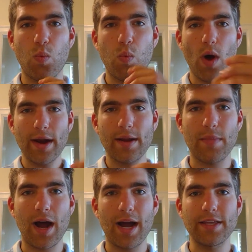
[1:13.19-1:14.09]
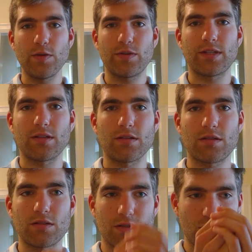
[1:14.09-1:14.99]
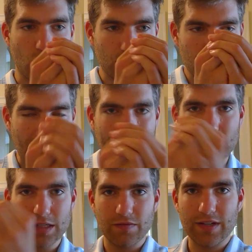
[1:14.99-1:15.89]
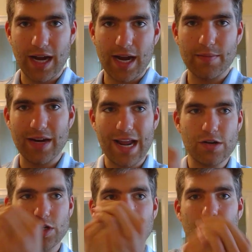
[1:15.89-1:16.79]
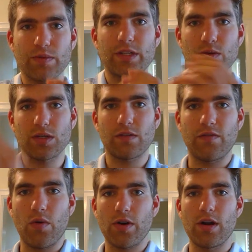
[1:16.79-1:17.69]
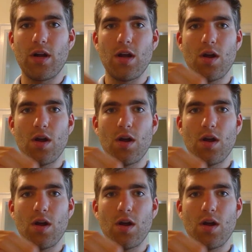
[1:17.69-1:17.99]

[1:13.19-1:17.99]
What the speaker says: What am I using those packets of time and energy and resources for?